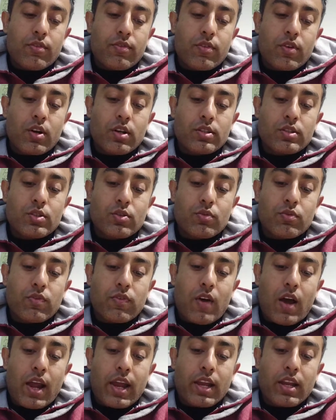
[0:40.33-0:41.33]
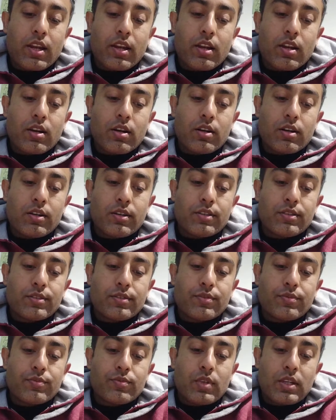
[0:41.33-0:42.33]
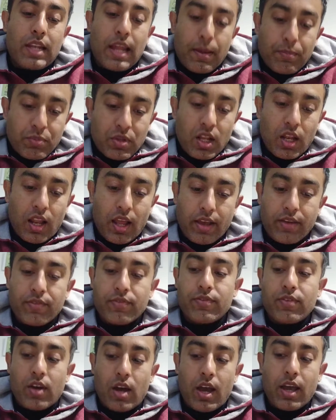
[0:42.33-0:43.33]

for us to find depth in life.